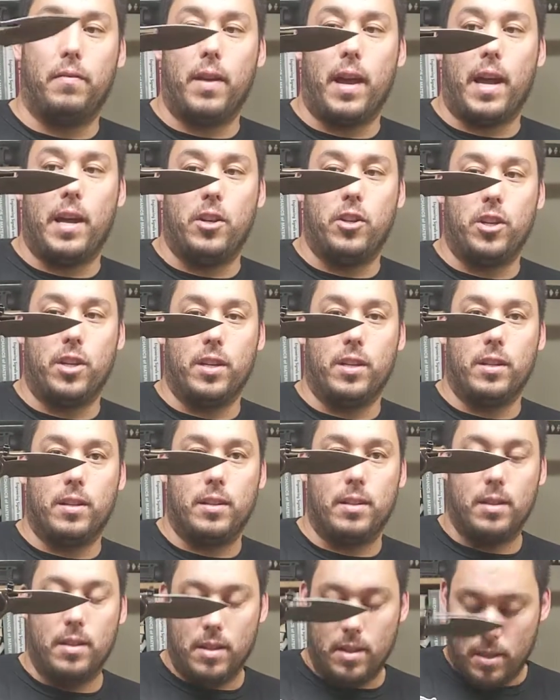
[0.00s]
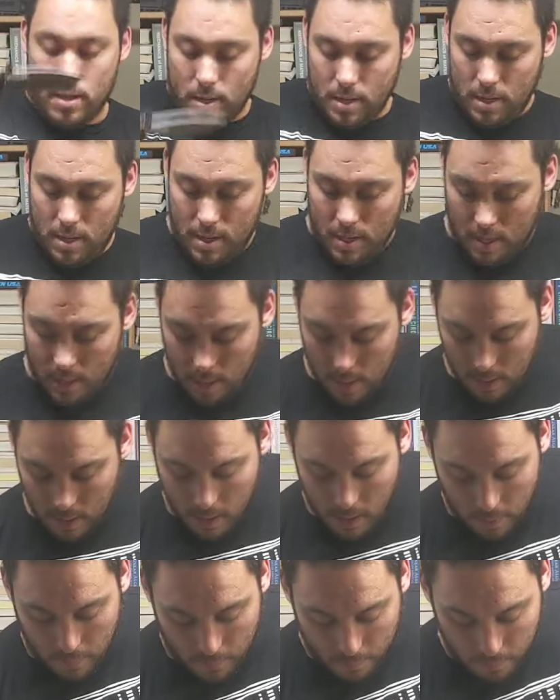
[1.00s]
fashion.
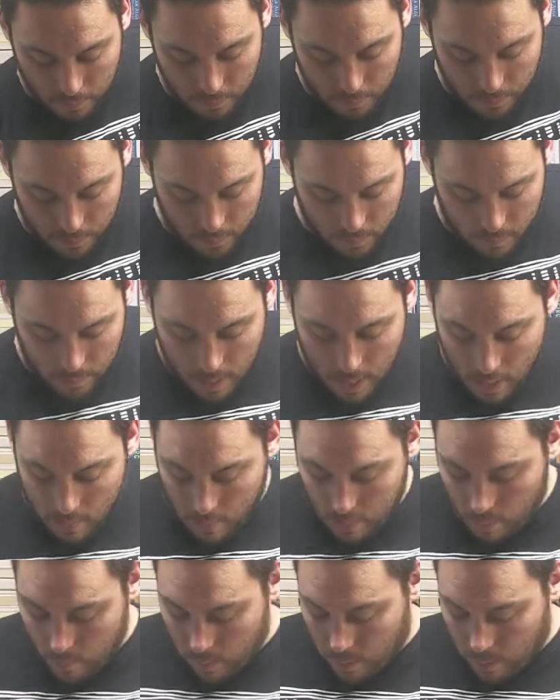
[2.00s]
So that one